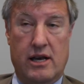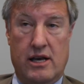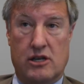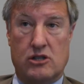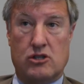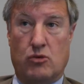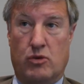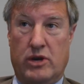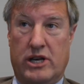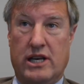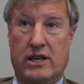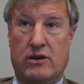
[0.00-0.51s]

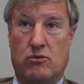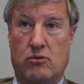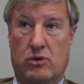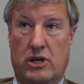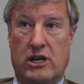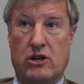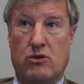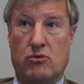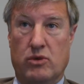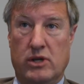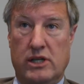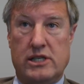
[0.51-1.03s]
so we
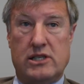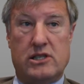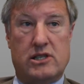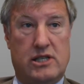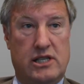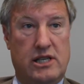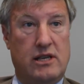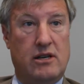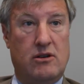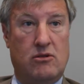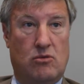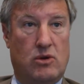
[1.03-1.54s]
can really
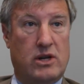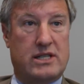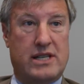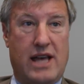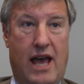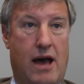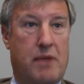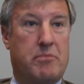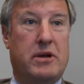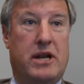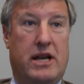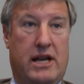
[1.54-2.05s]
see what's
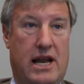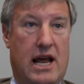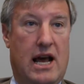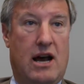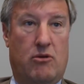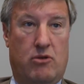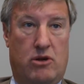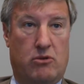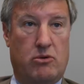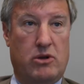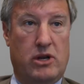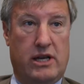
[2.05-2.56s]
happening
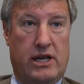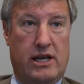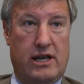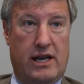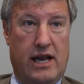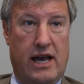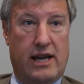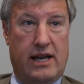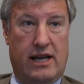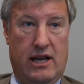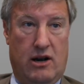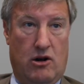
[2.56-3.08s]
now. We really can
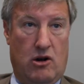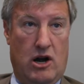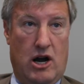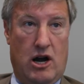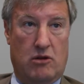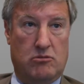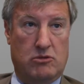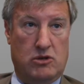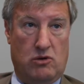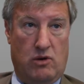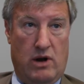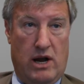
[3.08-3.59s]
kind of get our
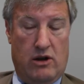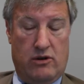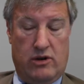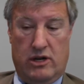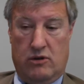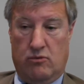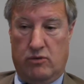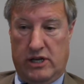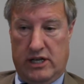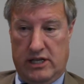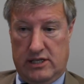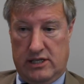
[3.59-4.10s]
arms around
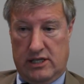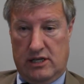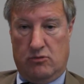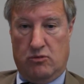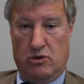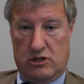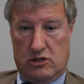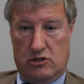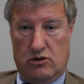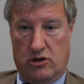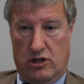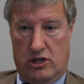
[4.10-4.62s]
it. We can see
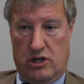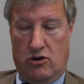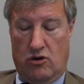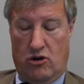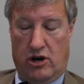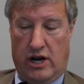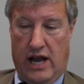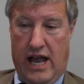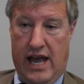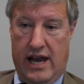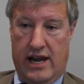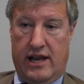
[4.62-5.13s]
what sort of the
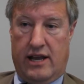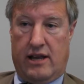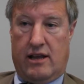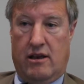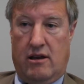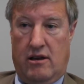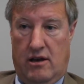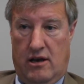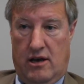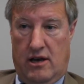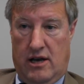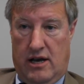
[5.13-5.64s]
organic
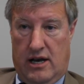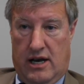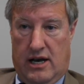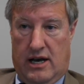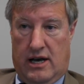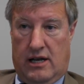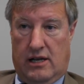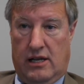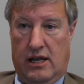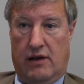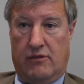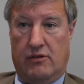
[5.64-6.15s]

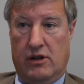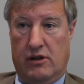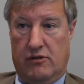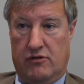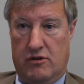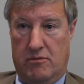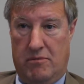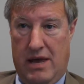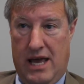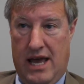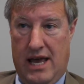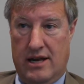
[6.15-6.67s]
level of
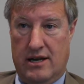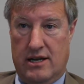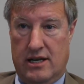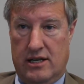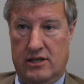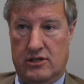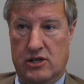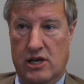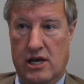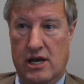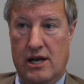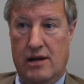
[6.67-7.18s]
demand
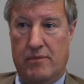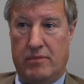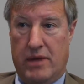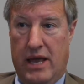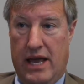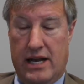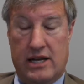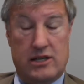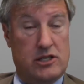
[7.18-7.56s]
is. And it